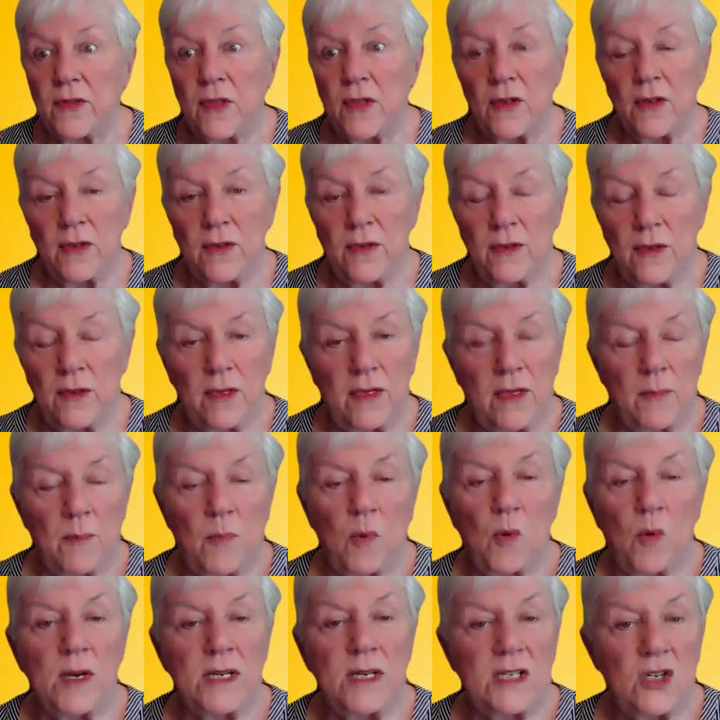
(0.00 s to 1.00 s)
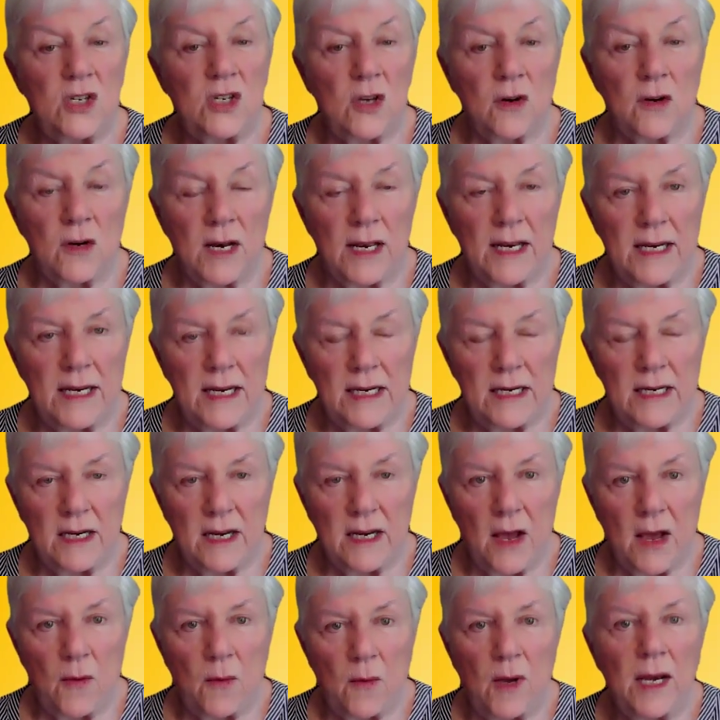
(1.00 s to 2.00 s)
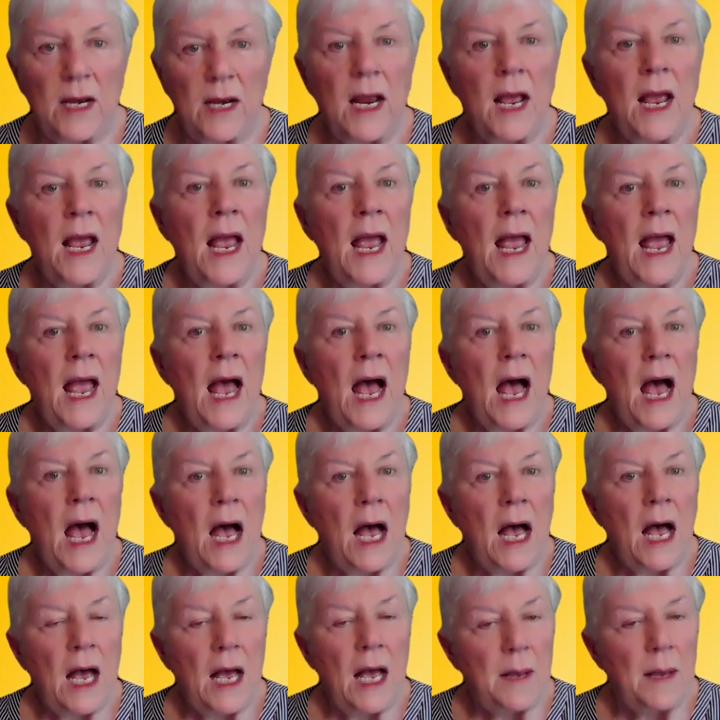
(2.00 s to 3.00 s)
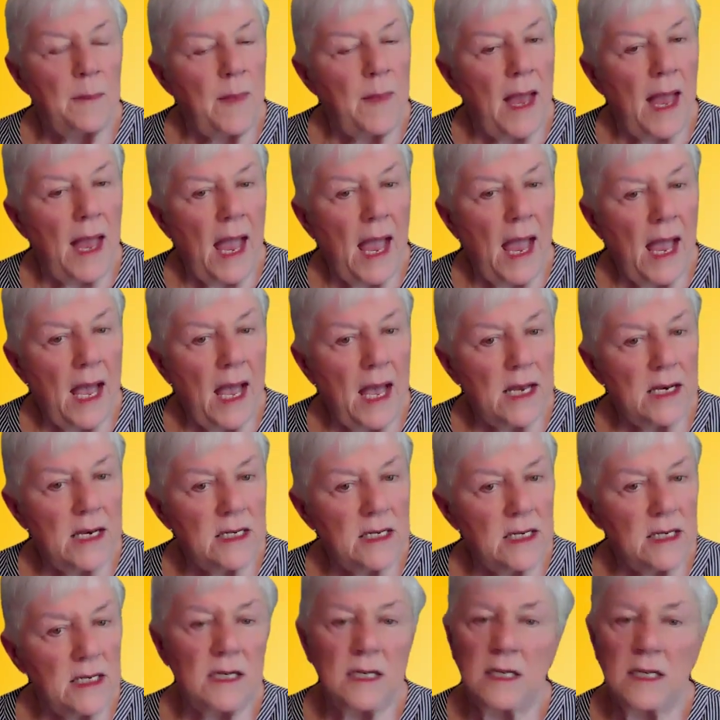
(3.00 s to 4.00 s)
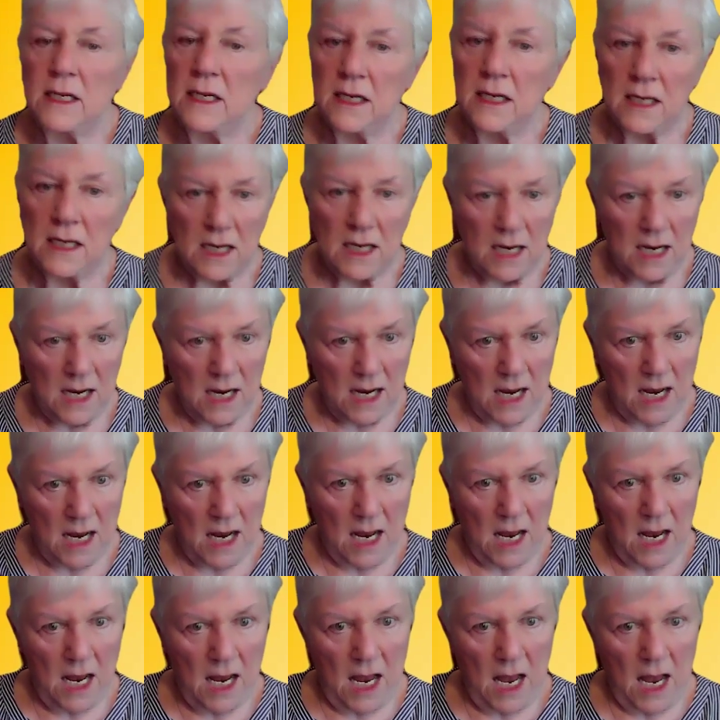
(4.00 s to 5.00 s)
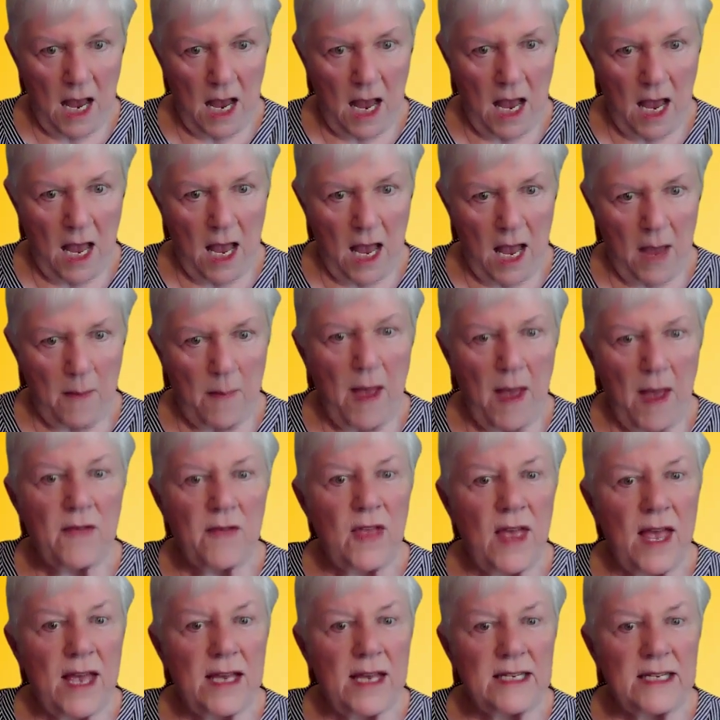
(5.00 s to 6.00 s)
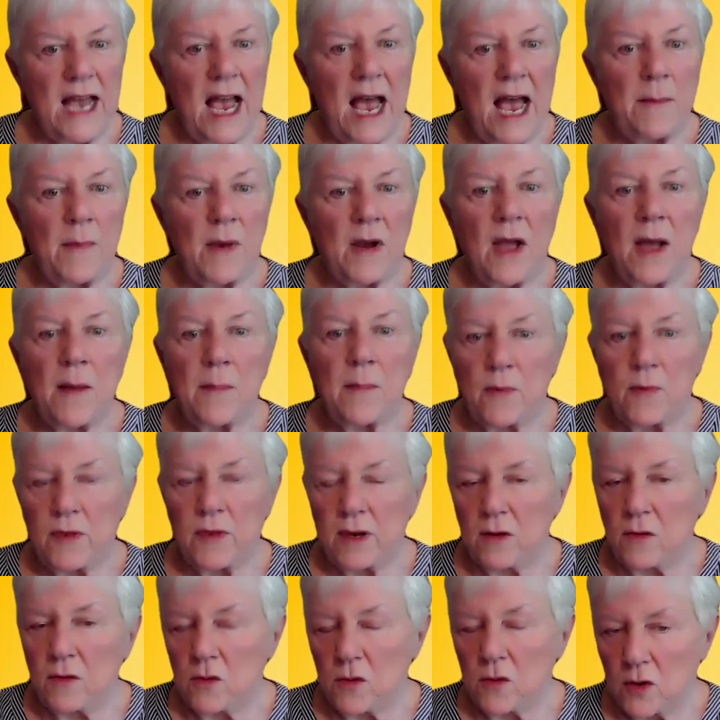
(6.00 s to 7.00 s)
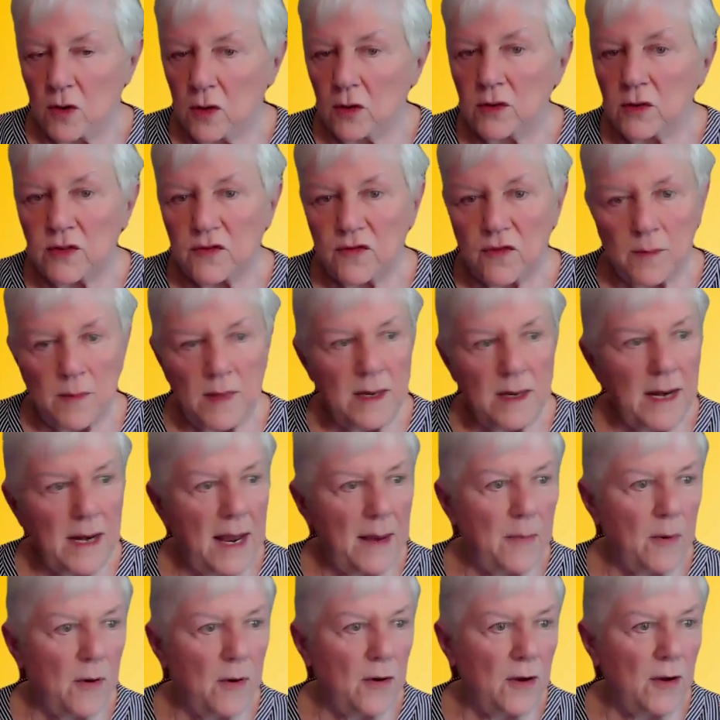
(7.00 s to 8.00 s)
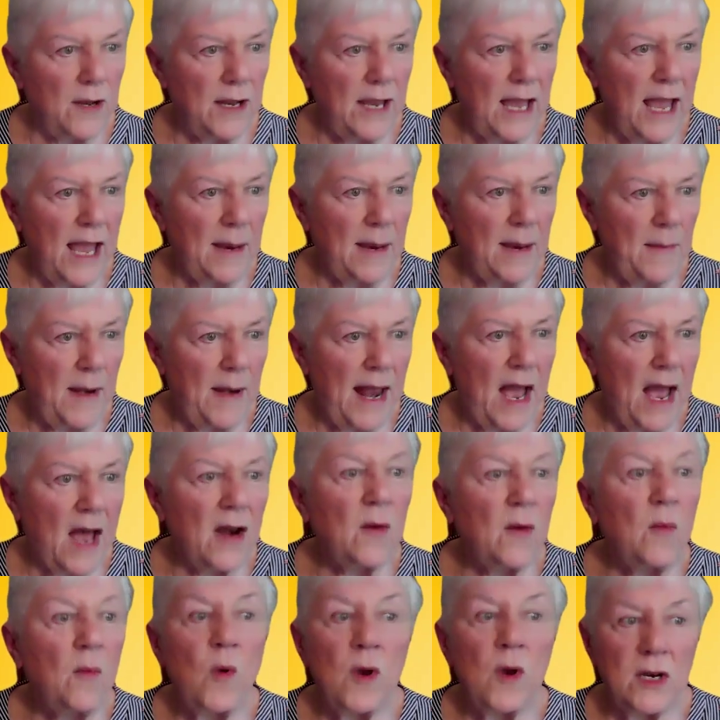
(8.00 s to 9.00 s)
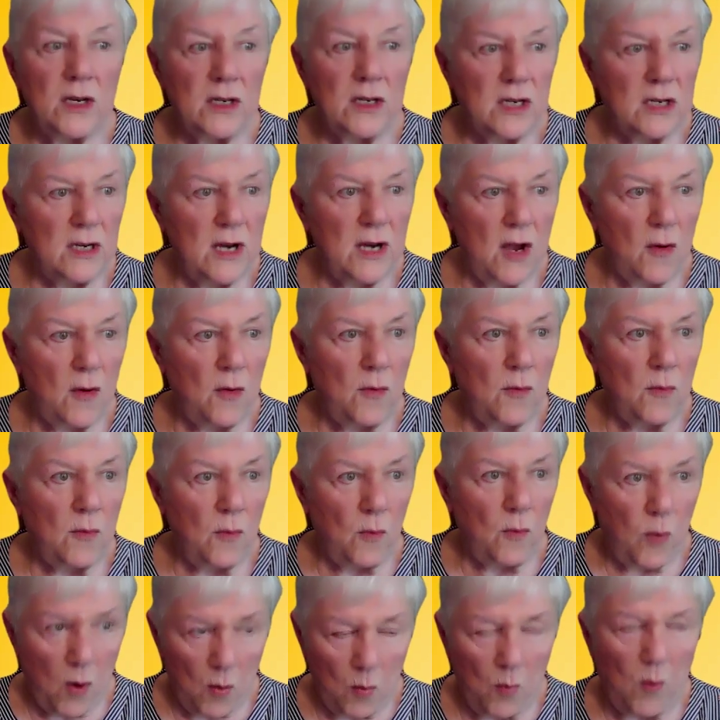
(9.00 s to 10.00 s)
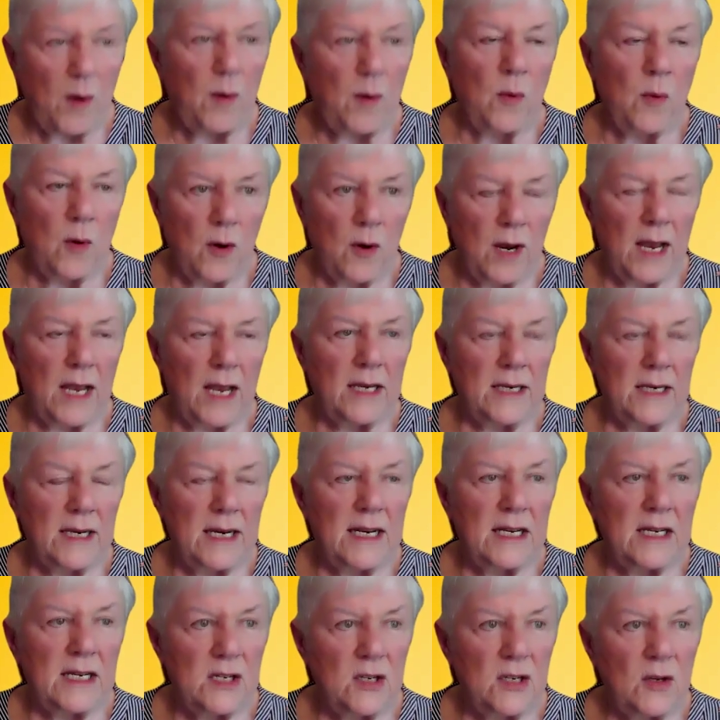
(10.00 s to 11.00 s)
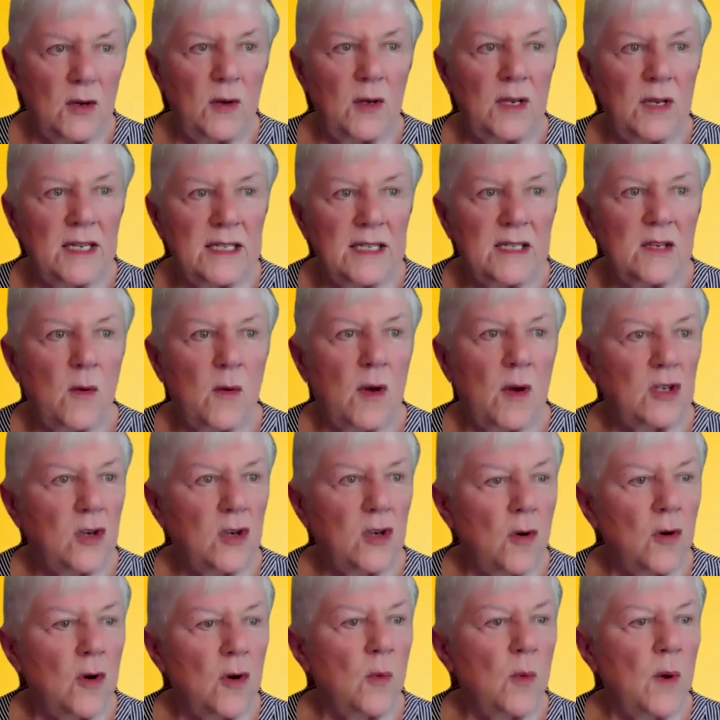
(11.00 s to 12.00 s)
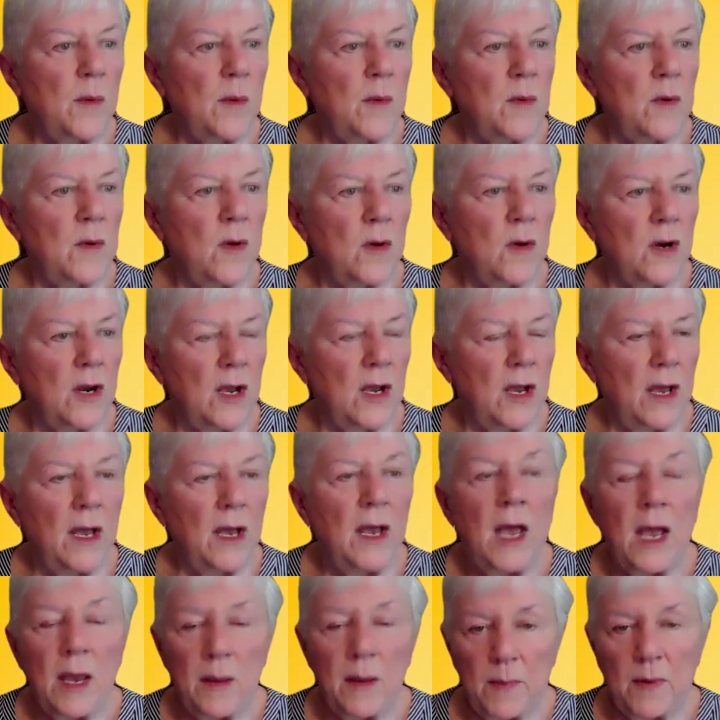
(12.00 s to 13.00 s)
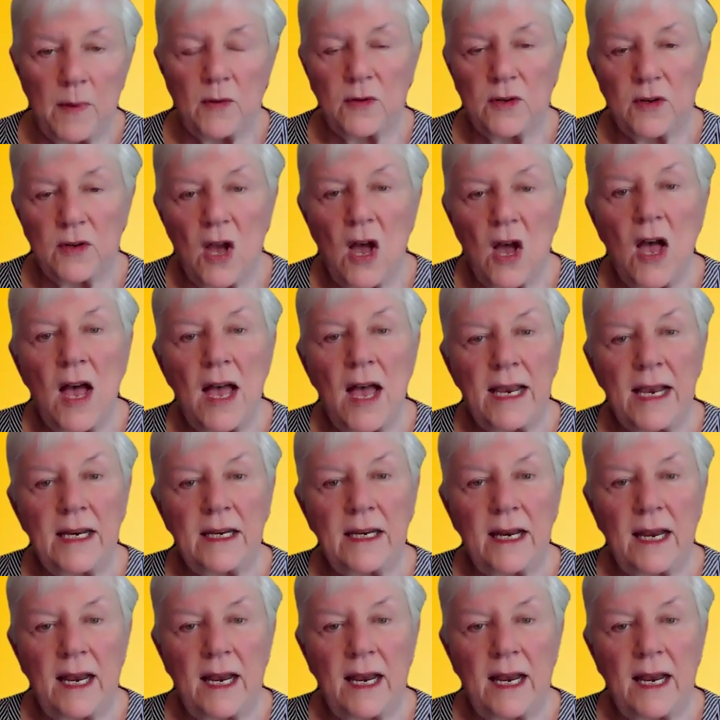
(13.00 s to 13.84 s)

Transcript: The boys certainly didn't know it. And about that time, a couple of the little girls from the neighborhood came down and wanted to know what we were getting into. And so I told her we were going to build a kite.